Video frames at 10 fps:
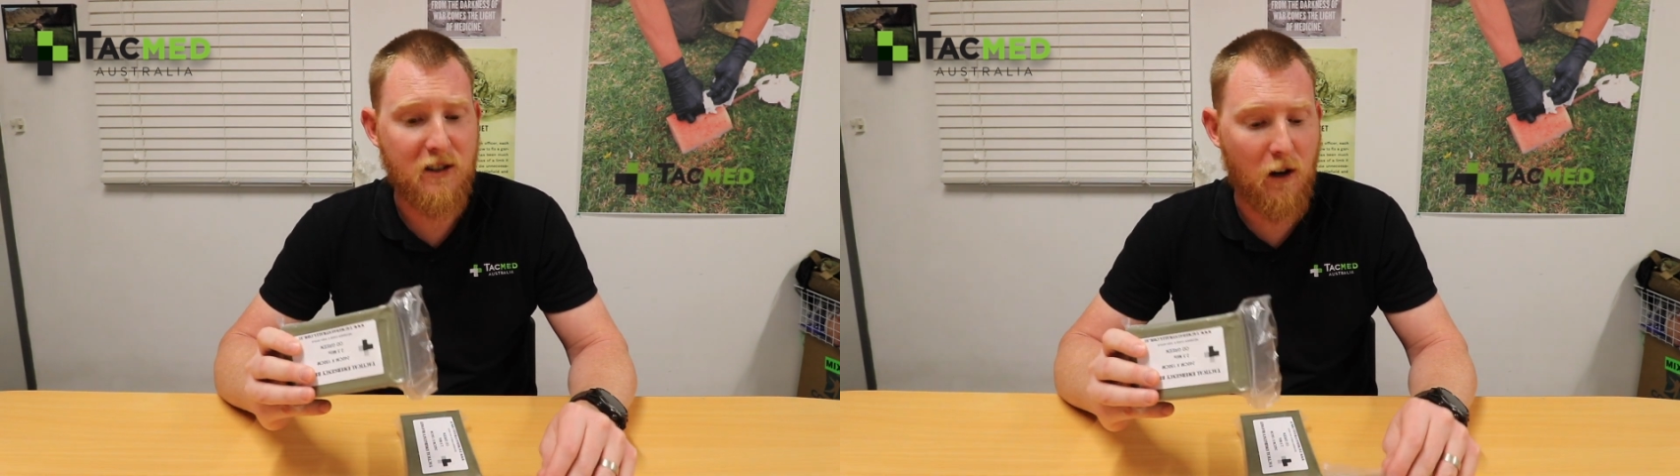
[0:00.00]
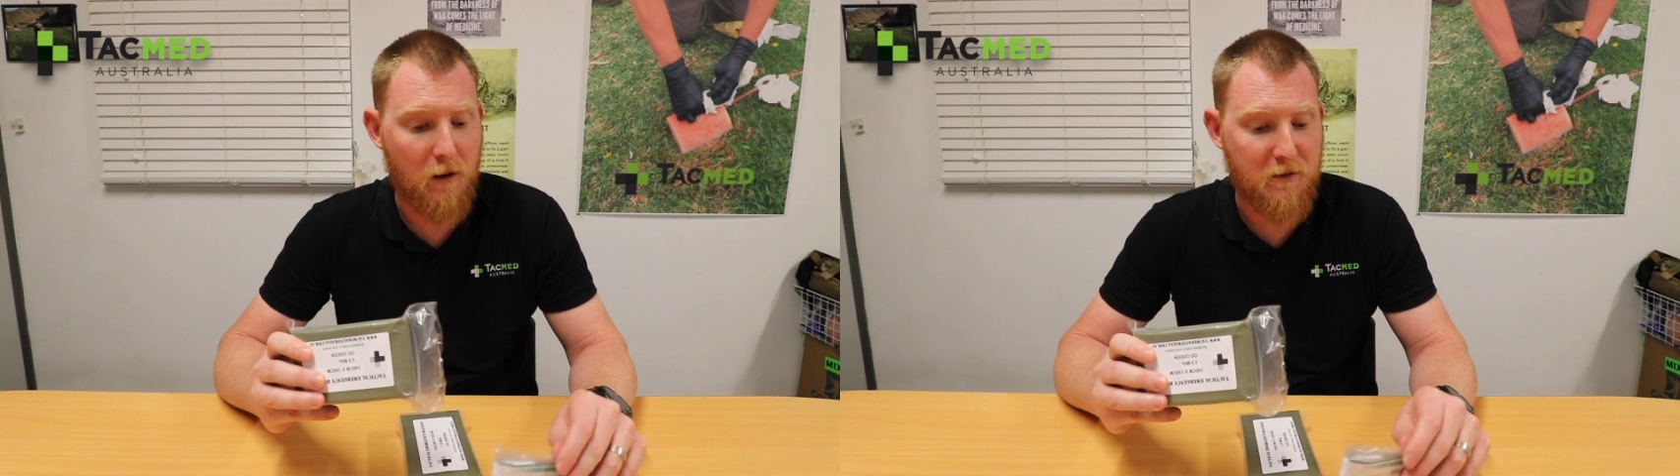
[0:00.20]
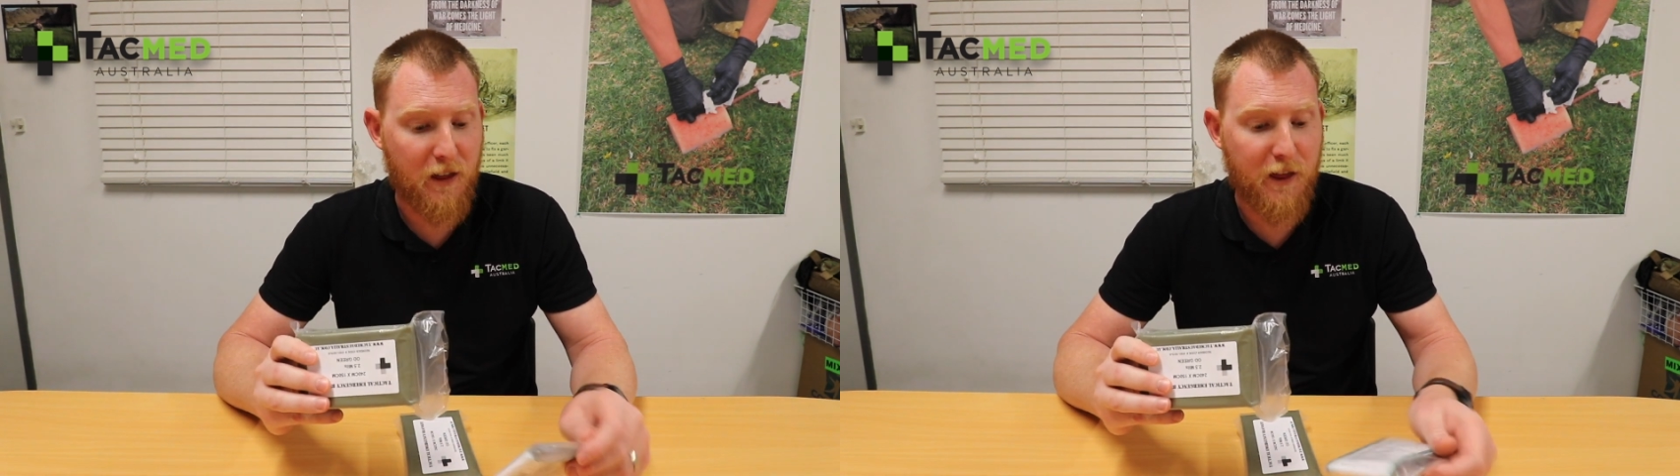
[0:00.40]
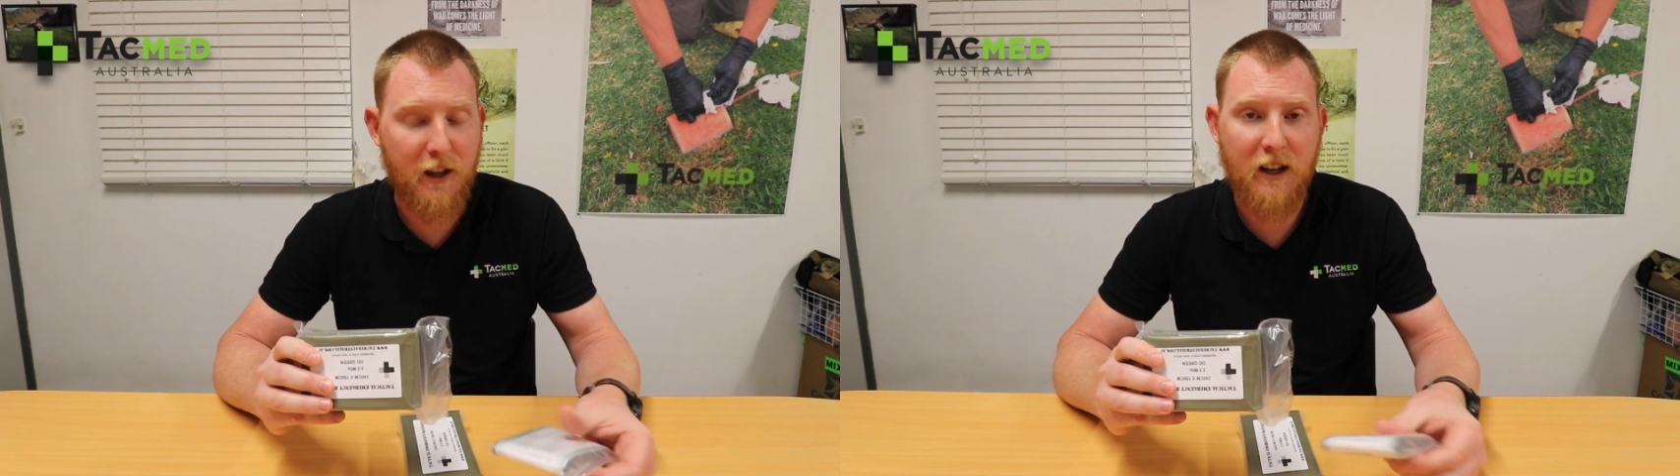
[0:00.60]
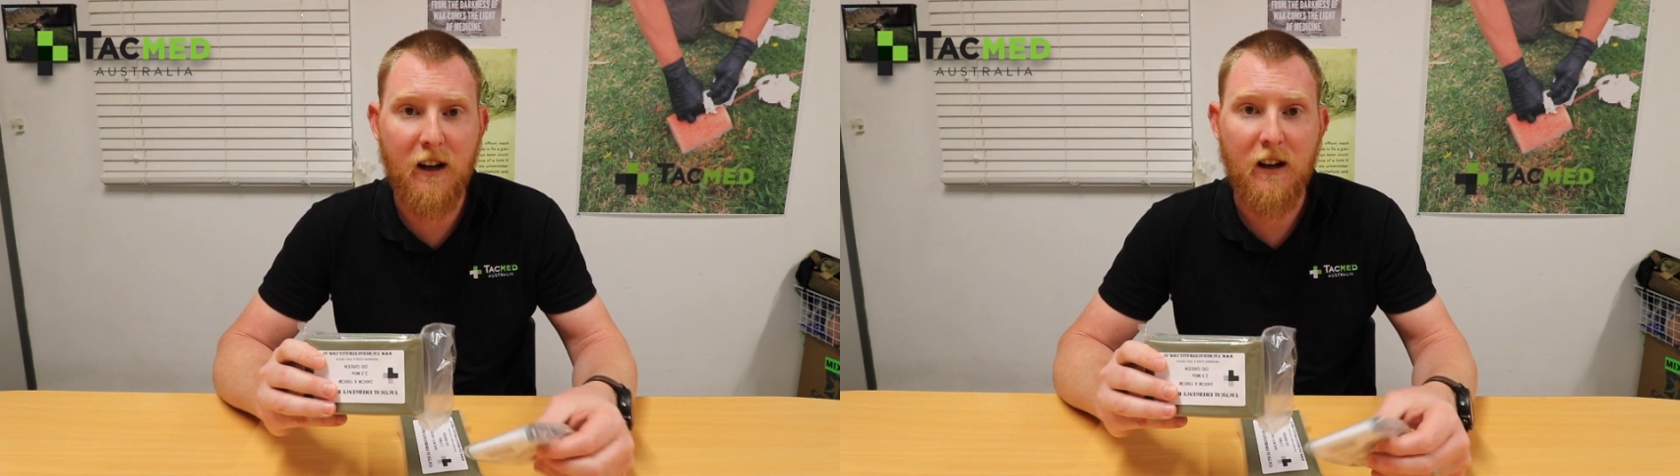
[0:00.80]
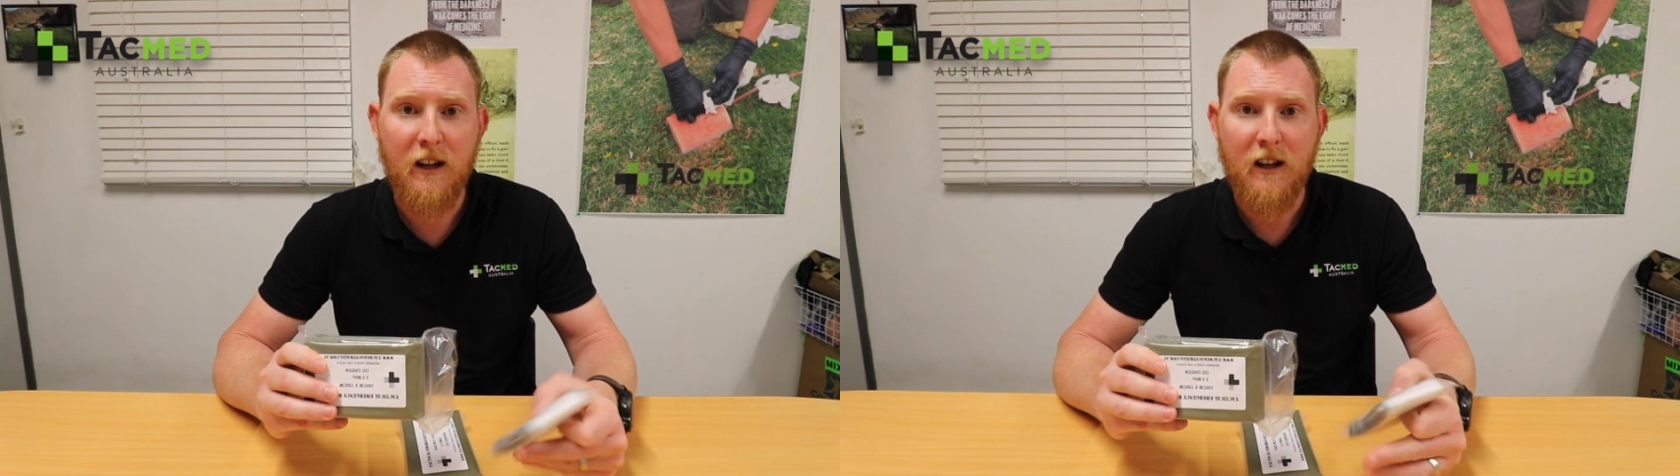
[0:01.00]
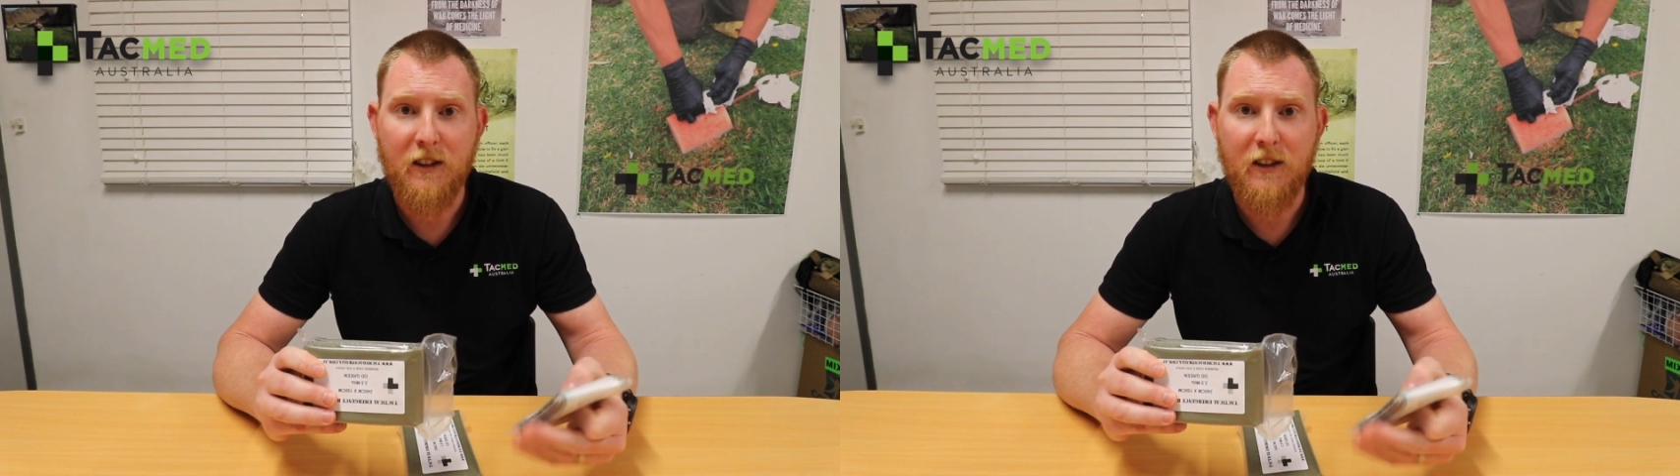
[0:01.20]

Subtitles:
times thicker